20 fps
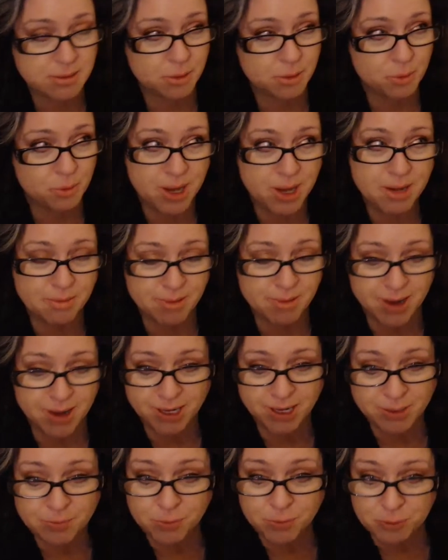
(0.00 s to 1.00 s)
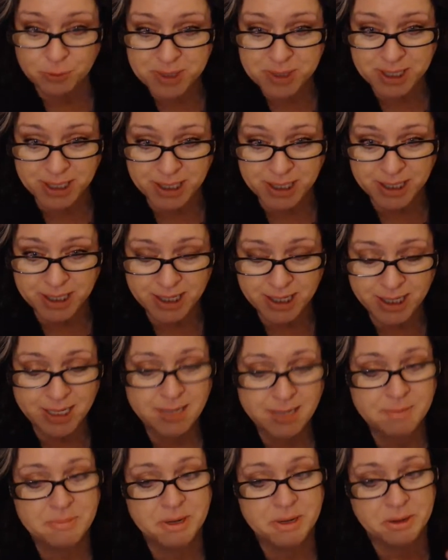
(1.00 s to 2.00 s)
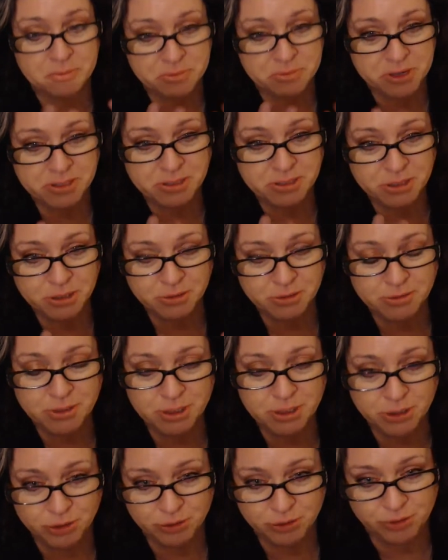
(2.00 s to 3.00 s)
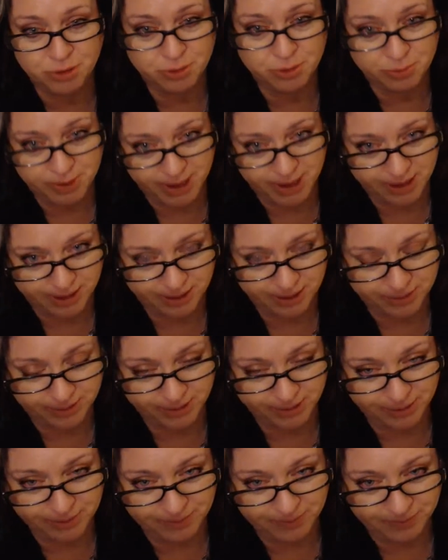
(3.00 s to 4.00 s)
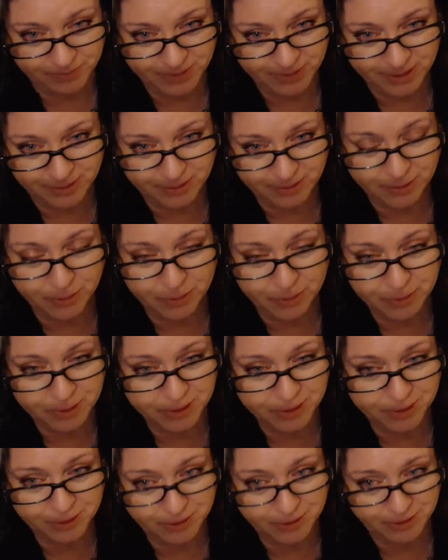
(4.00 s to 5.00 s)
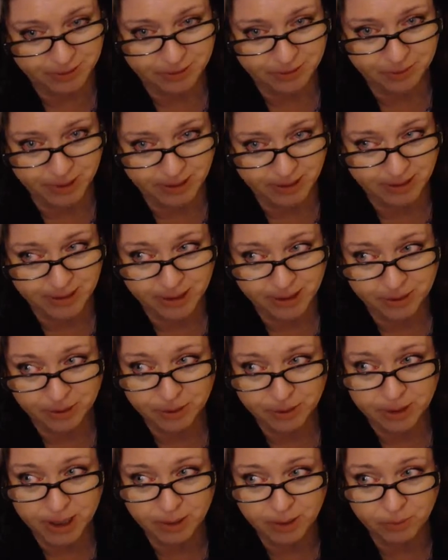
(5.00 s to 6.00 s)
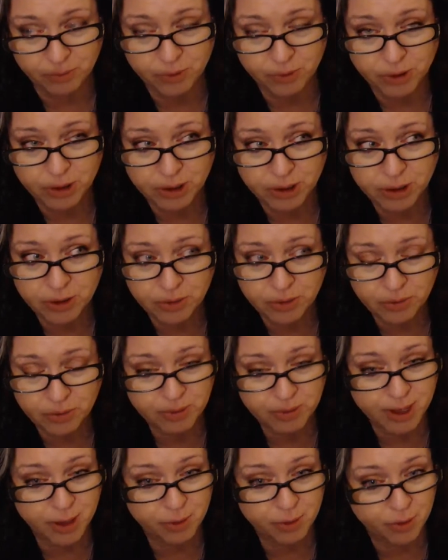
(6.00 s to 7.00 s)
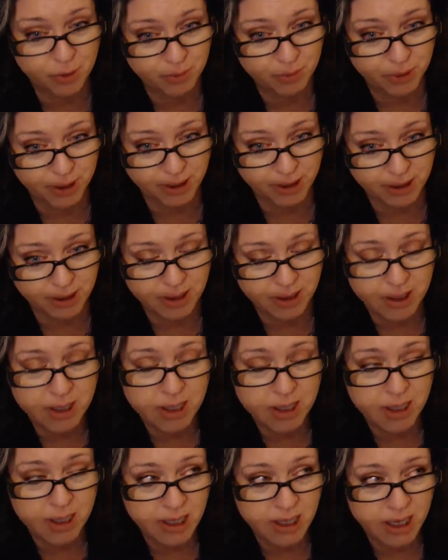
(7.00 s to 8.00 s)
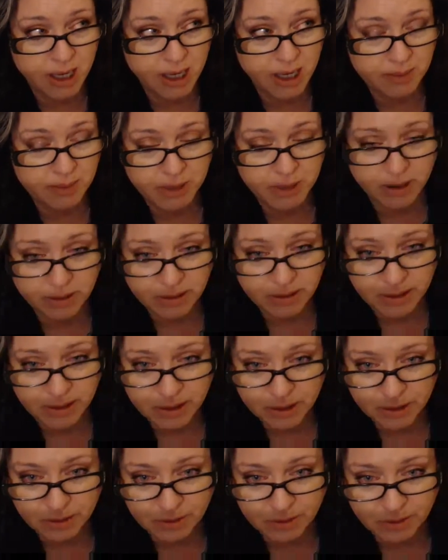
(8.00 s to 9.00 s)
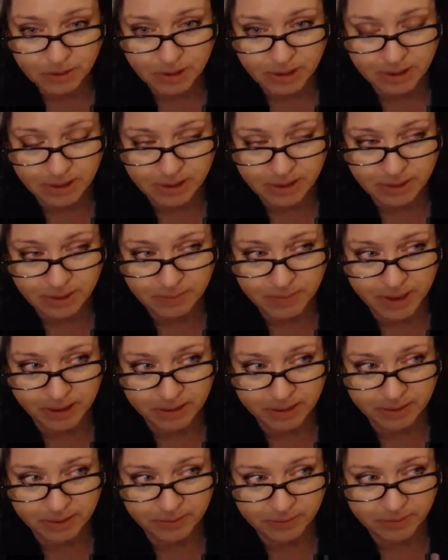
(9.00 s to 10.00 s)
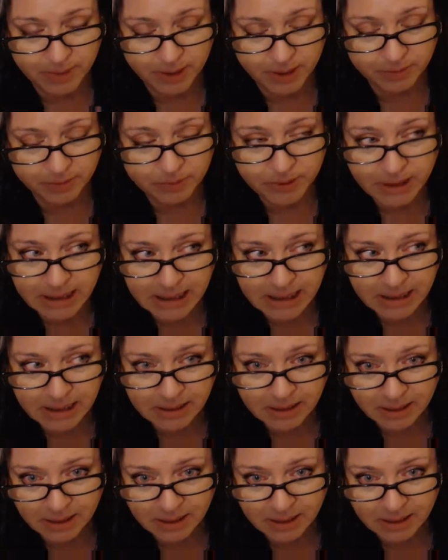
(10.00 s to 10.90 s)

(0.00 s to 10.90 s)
a great ride for me, but I want you to enjoy the ride also. So we're going to do this ride together, and we're going to go through that whole book. I'm not going to do the malevolent